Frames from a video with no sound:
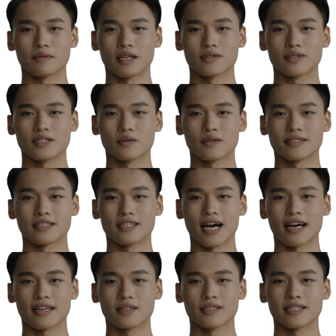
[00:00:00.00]
post with a
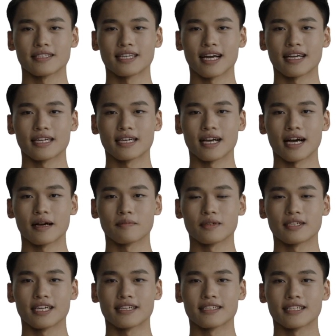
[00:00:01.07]
title containing an
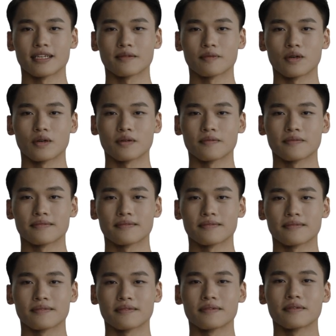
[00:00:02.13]
ampersand symbol.
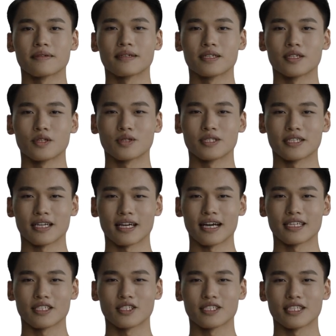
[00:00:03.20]
Using
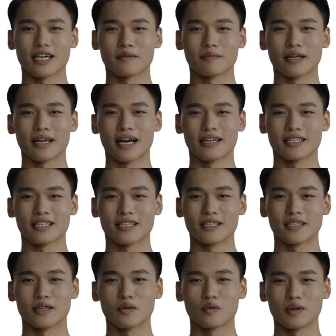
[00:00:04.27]
the HTML
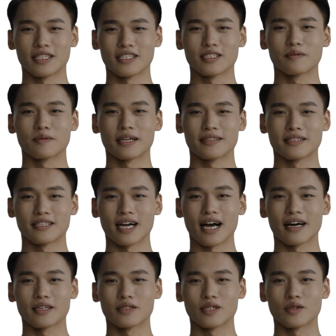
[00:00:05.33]
entity, we display the
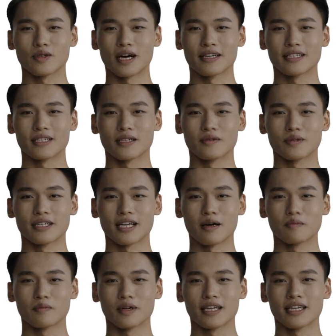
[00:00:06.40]
title correctly
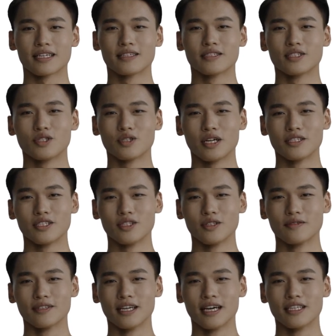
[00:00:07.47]
without breaking the structure
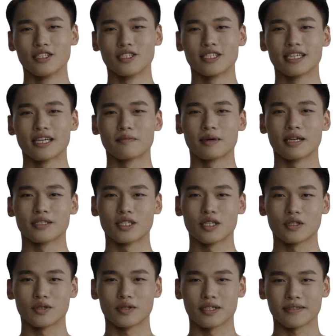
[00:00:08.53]
of the HTML
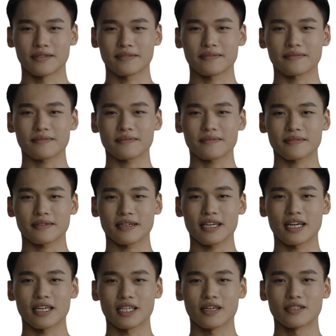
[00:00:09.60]
code.
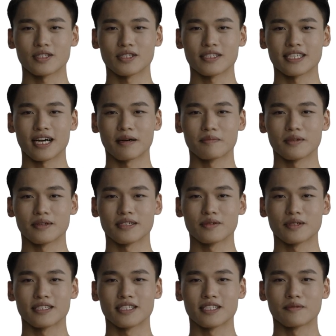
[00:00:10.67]
Another example is
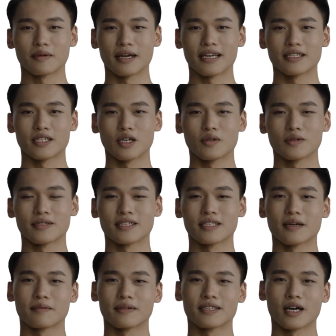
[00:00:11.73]
when displaying code
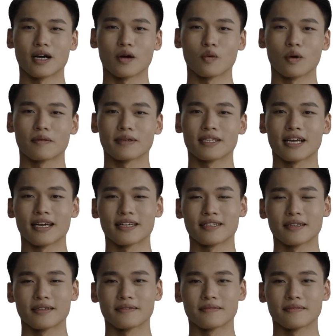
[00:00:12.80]
snippets on a website.